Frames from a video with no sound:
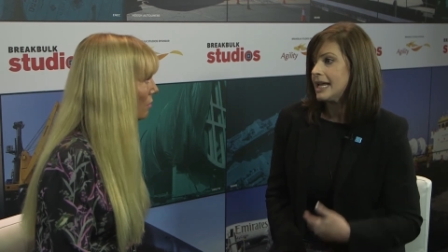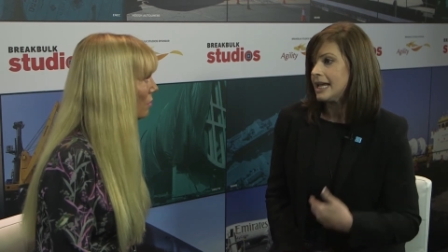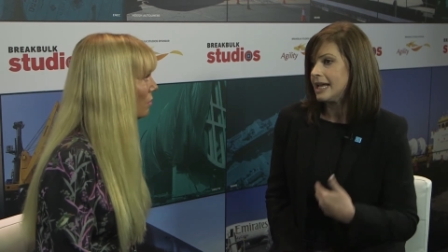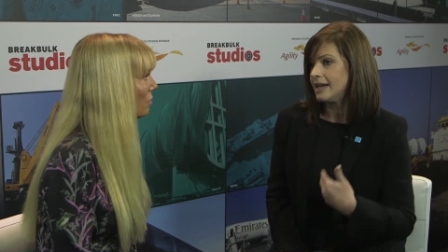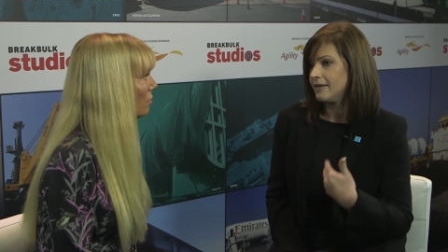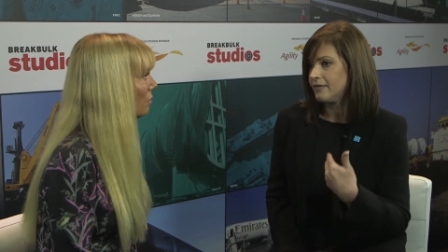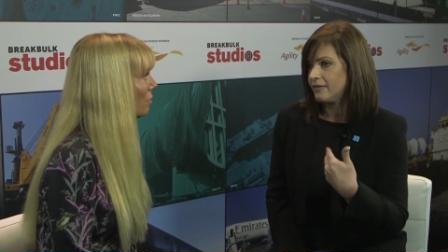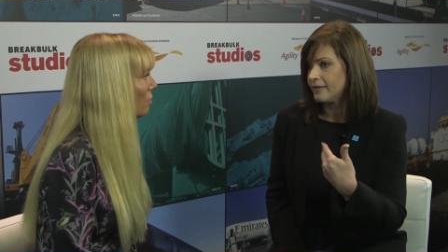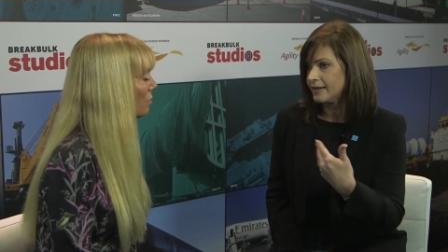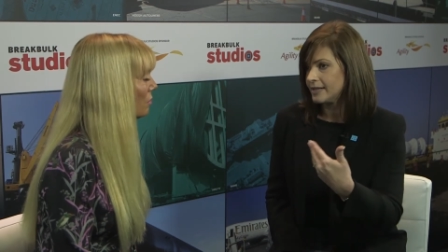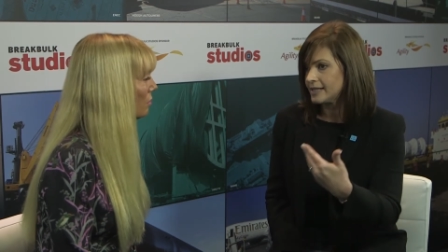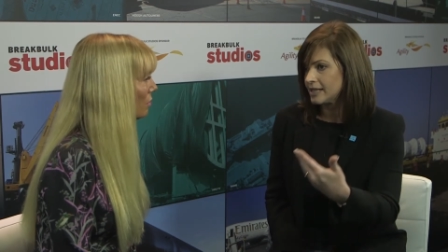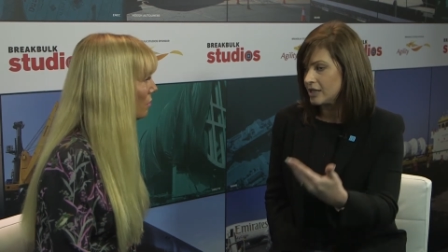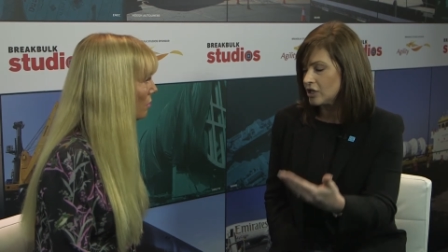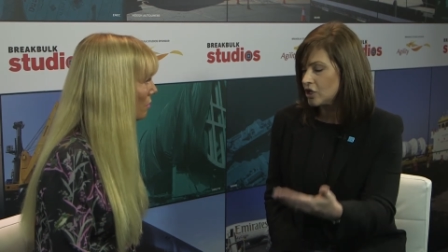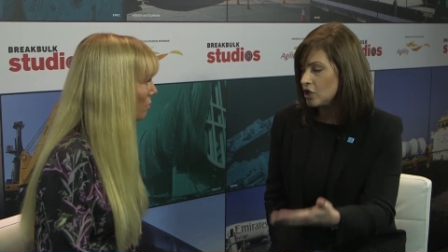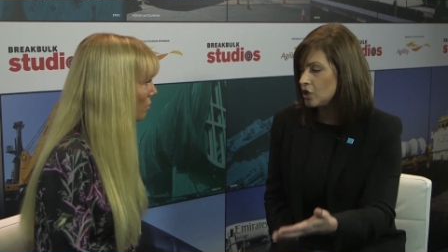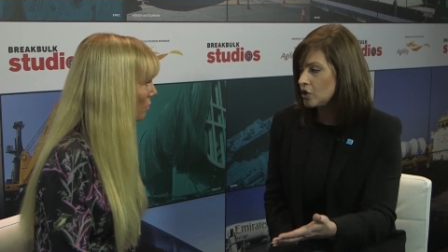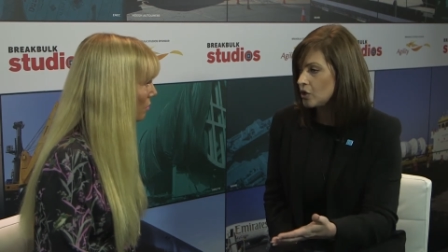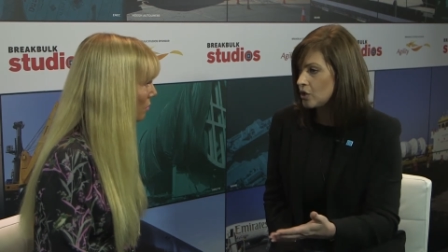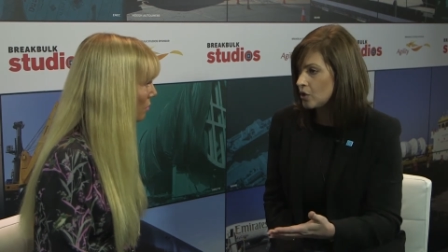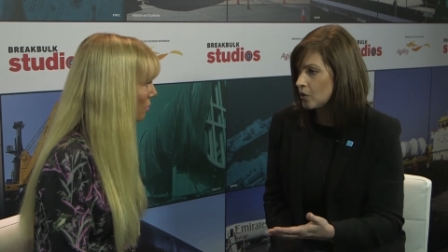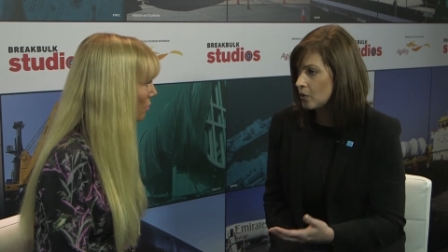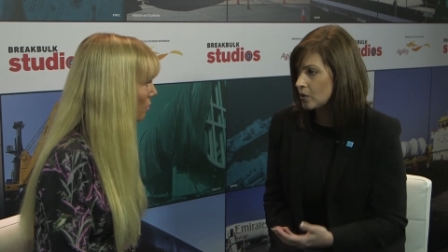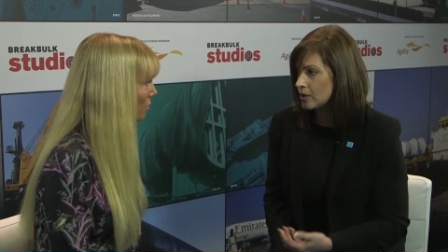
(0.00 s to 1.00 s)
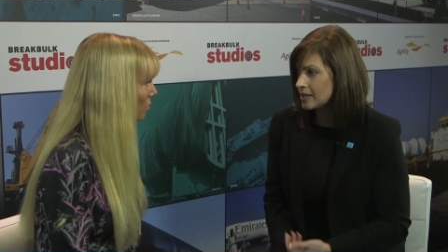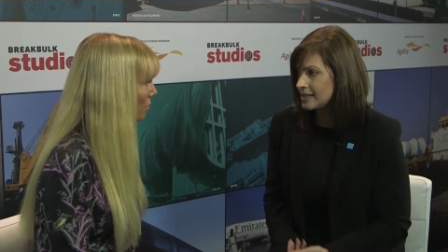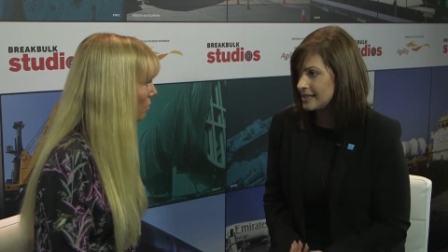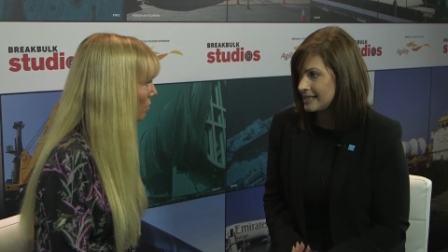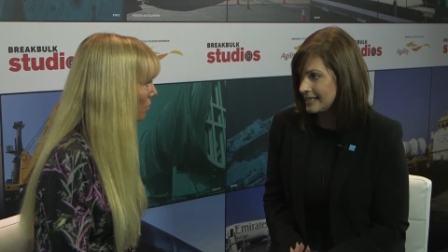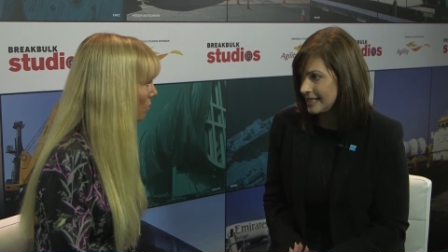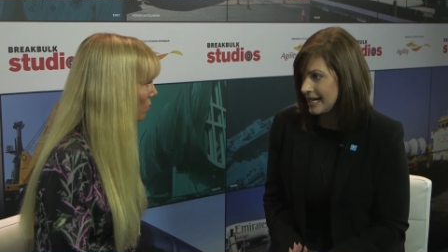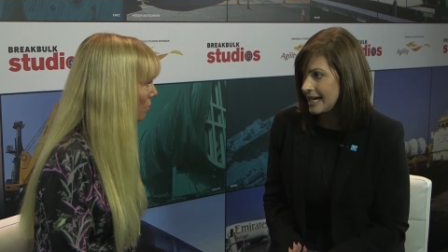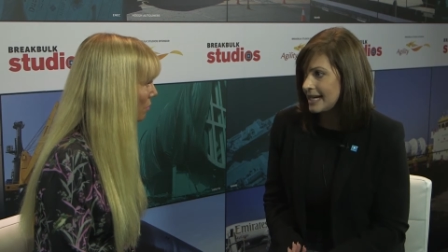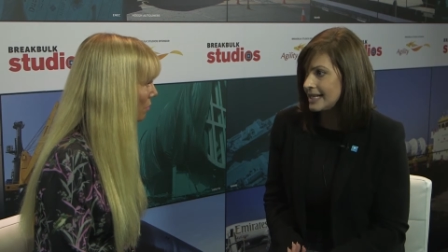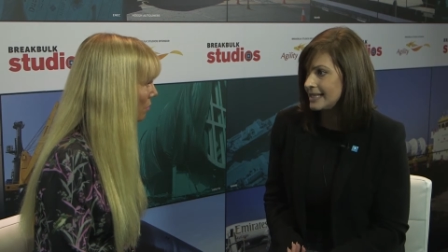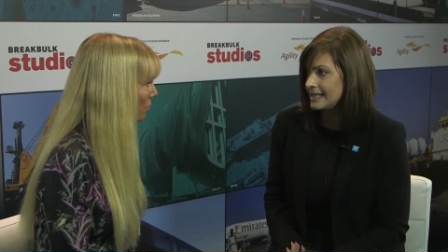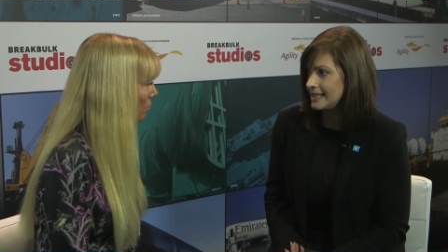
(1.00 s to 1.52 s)
if it's a New York
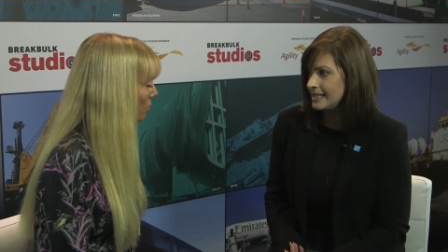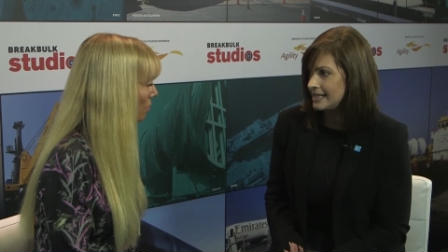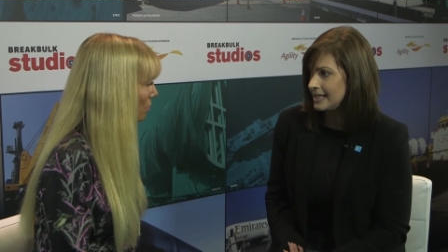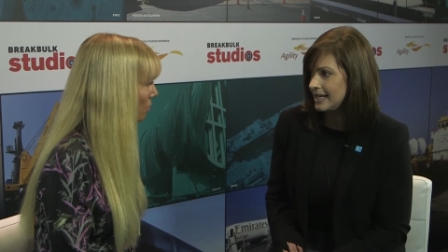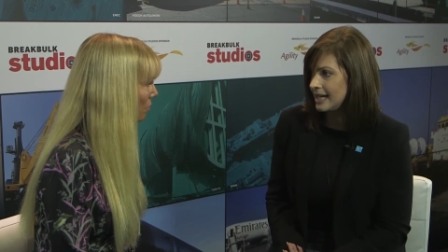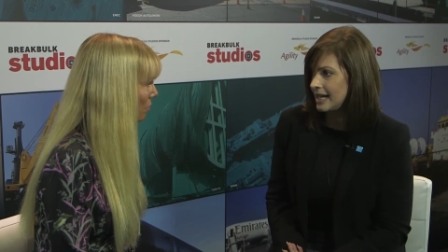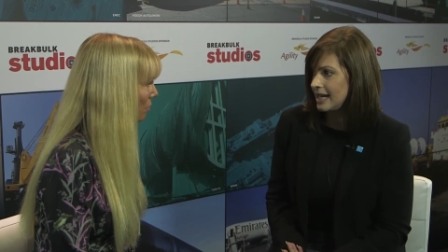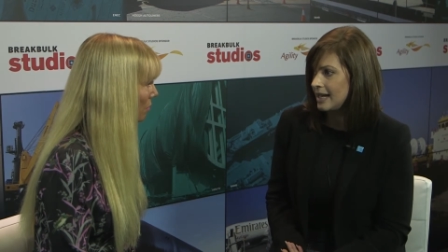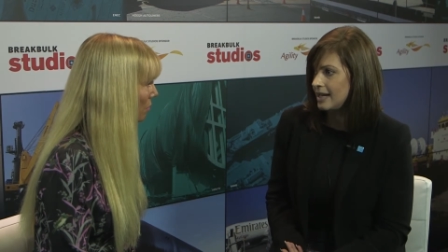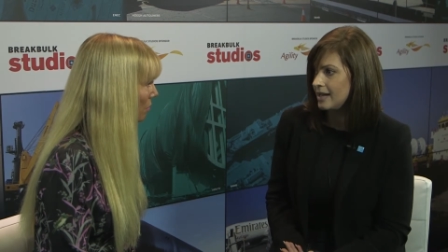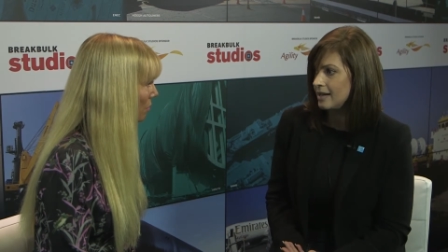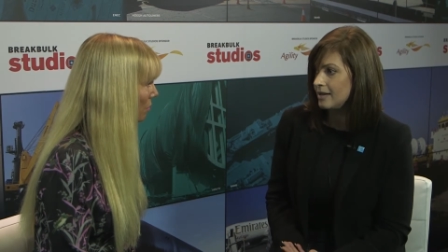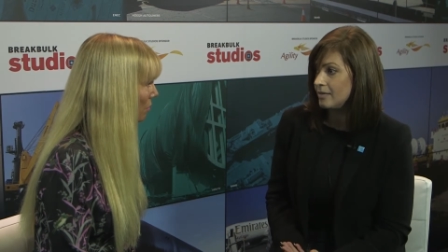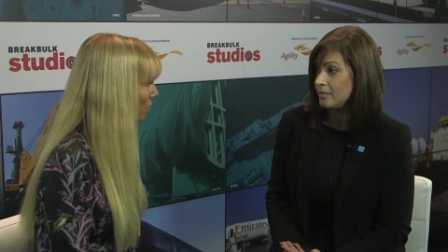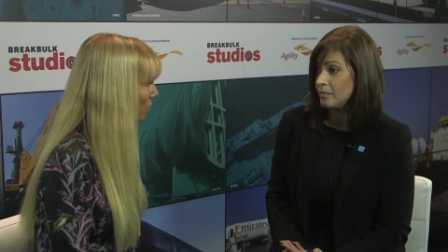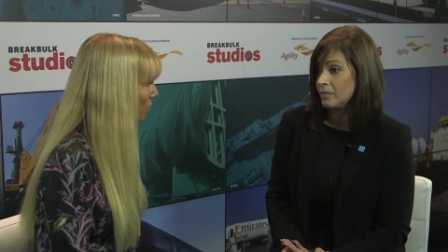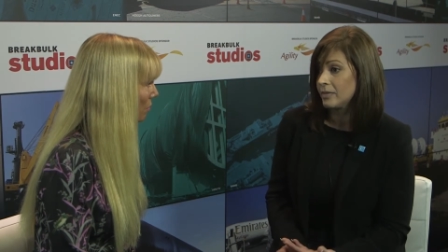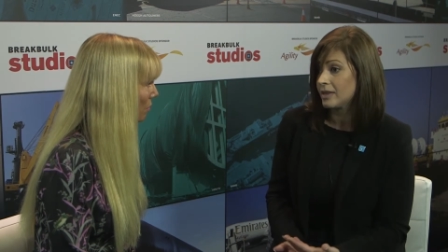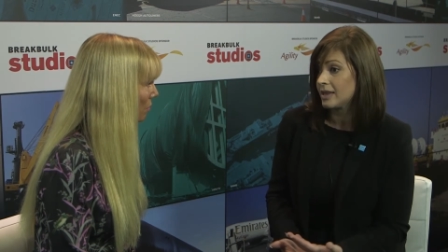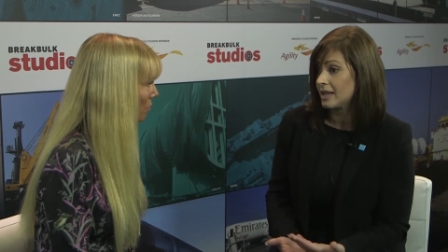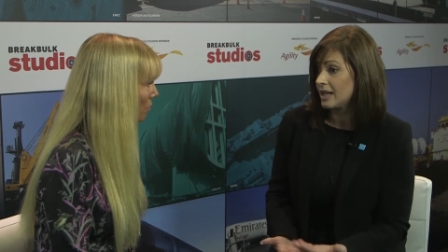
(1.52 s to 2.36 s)
state um,